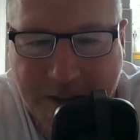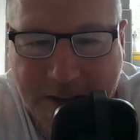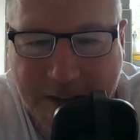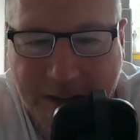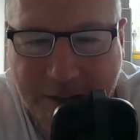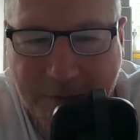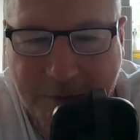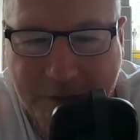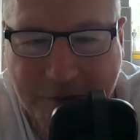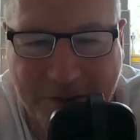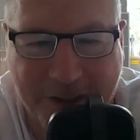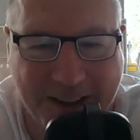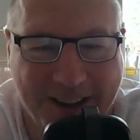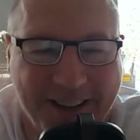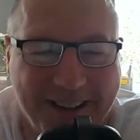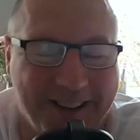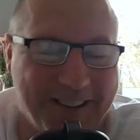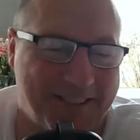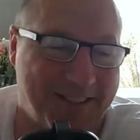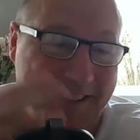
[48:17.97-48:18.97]
keep the streak?
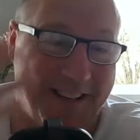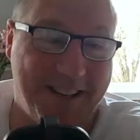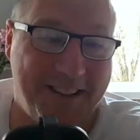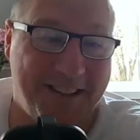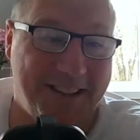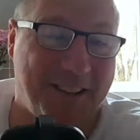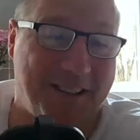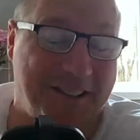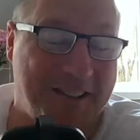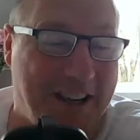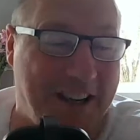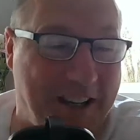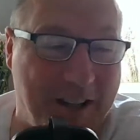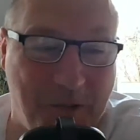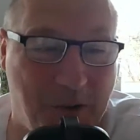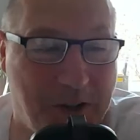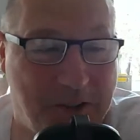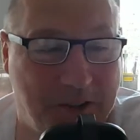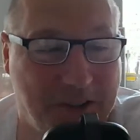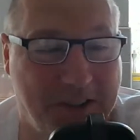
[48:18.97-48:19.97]
See, that's
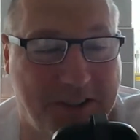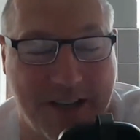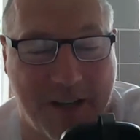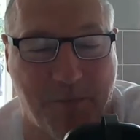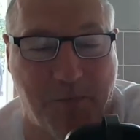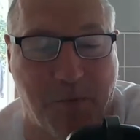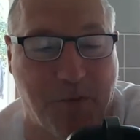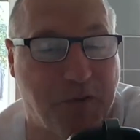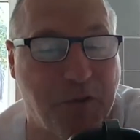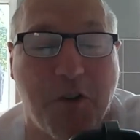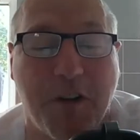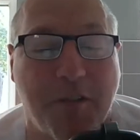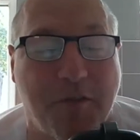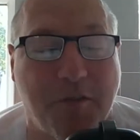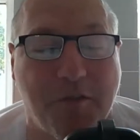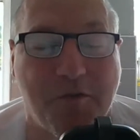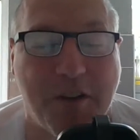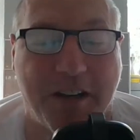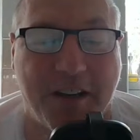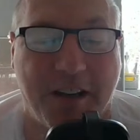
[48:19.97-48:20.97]
exactly what I just said. Before I
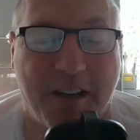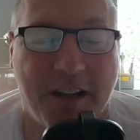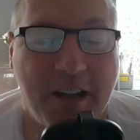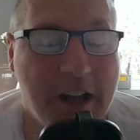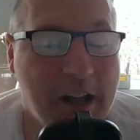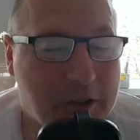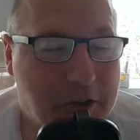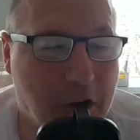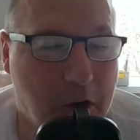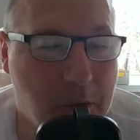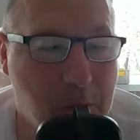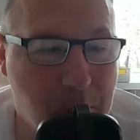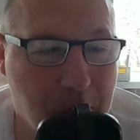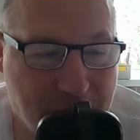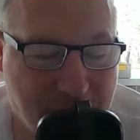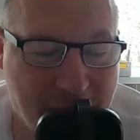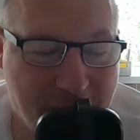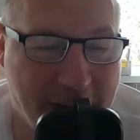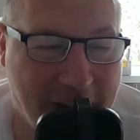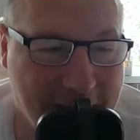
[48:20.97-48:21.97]
even read it, Tom
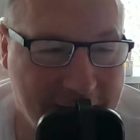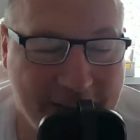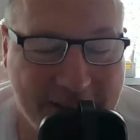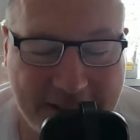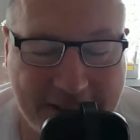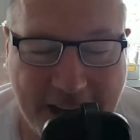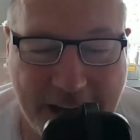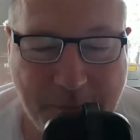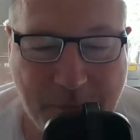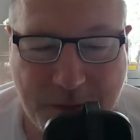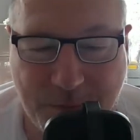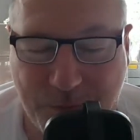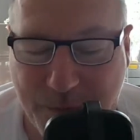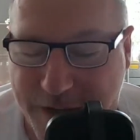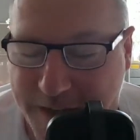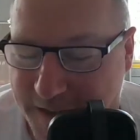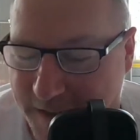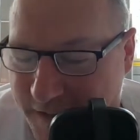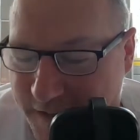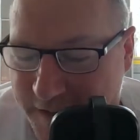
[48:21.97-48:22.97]
was thinking the same as
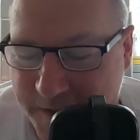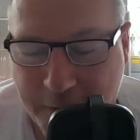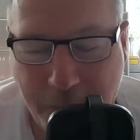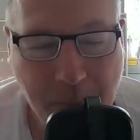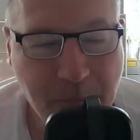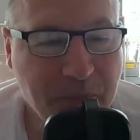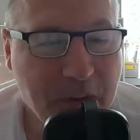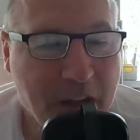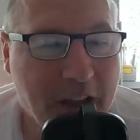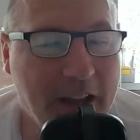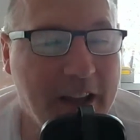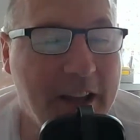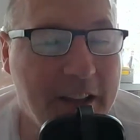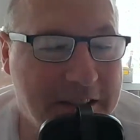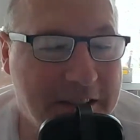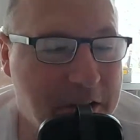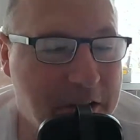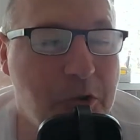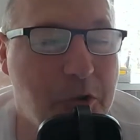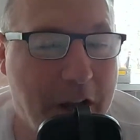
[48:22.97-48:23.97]
me. It
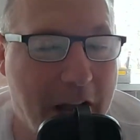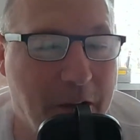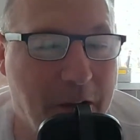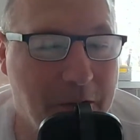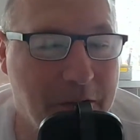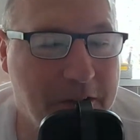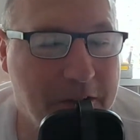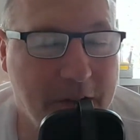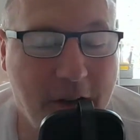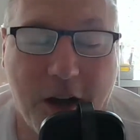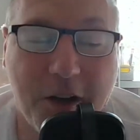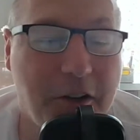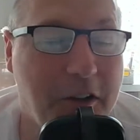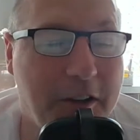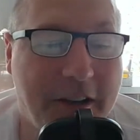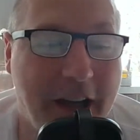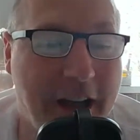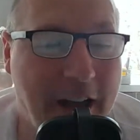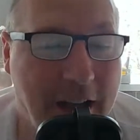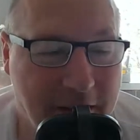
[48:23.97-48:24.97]
still counts. I
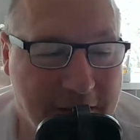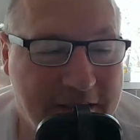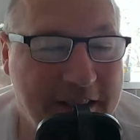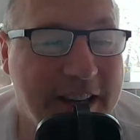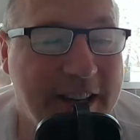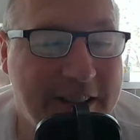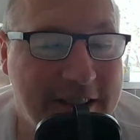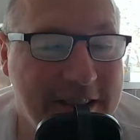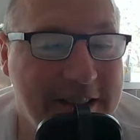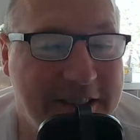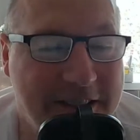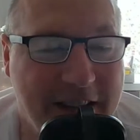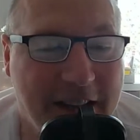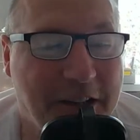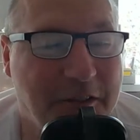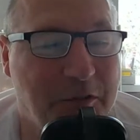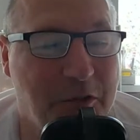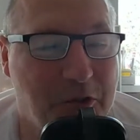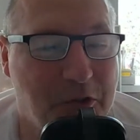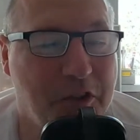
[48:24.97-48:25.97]
don't care. 6 and
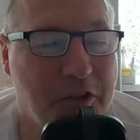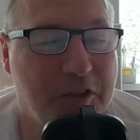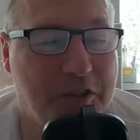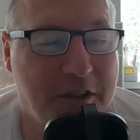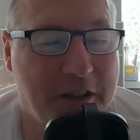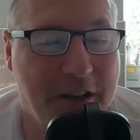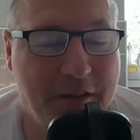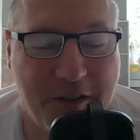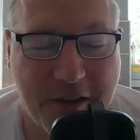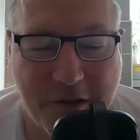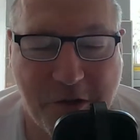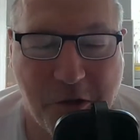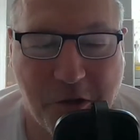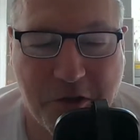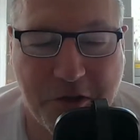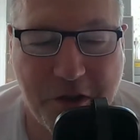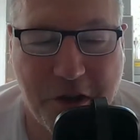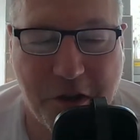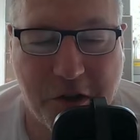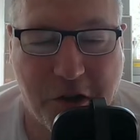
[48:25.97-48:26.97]
6 for Johnson if he
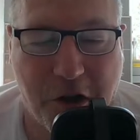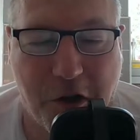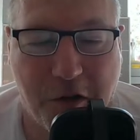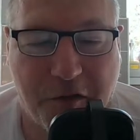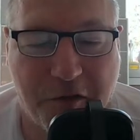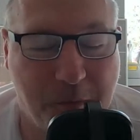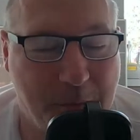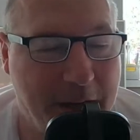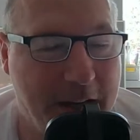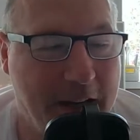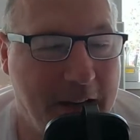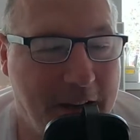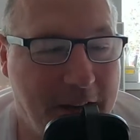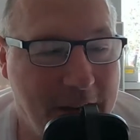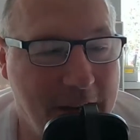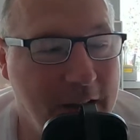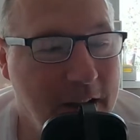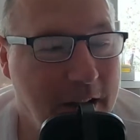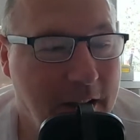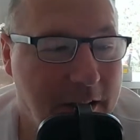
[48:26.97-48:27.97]
scores an own goal for me.
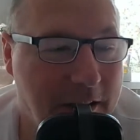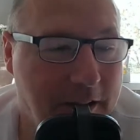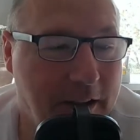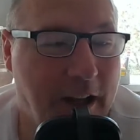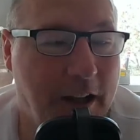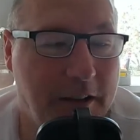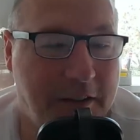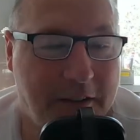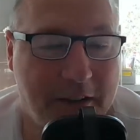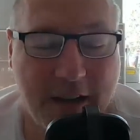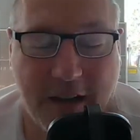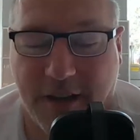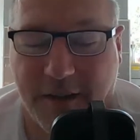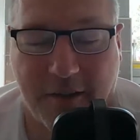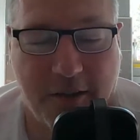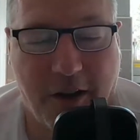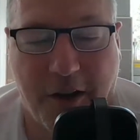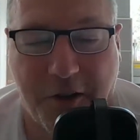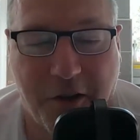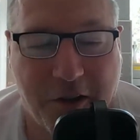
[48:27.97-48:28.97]
That's it.
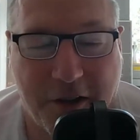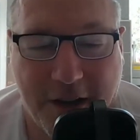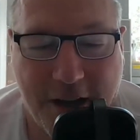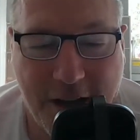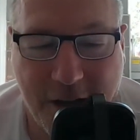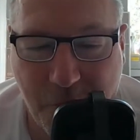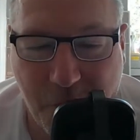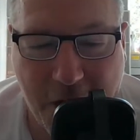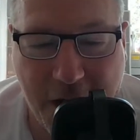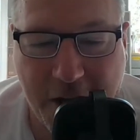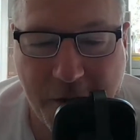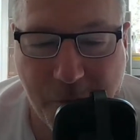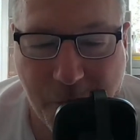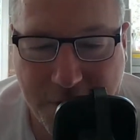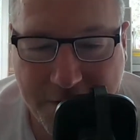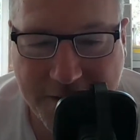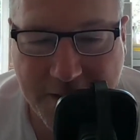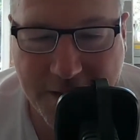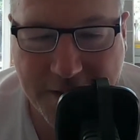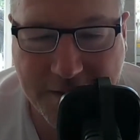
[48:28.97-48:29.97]
I don't care what
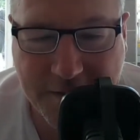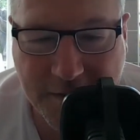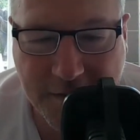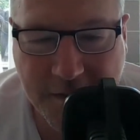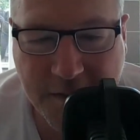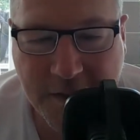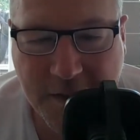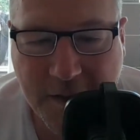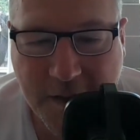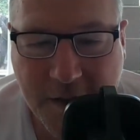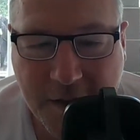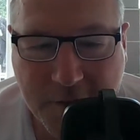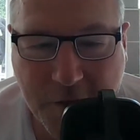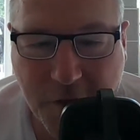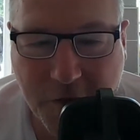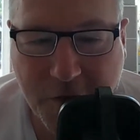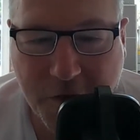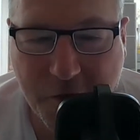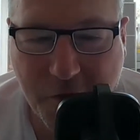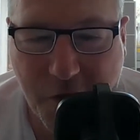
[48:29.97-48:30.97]
anyone says.
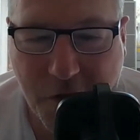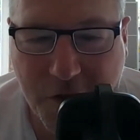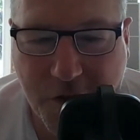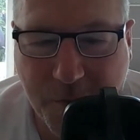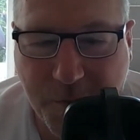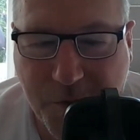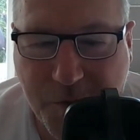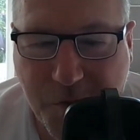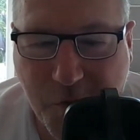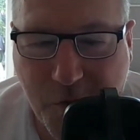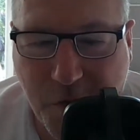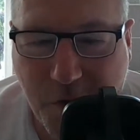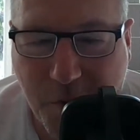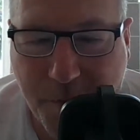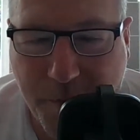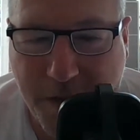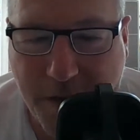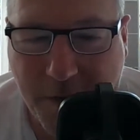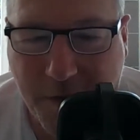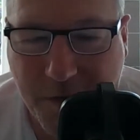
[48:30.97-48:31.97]
Dr. John, I'm sure
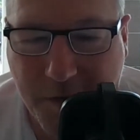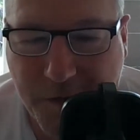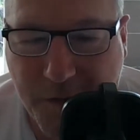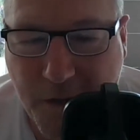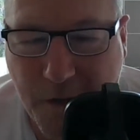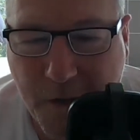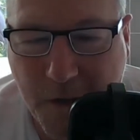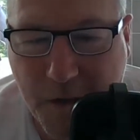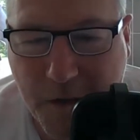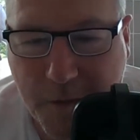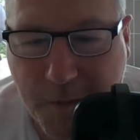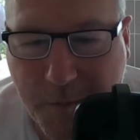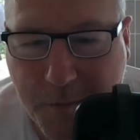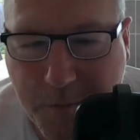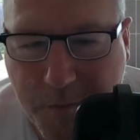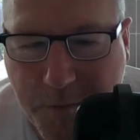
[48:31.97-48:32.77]
about the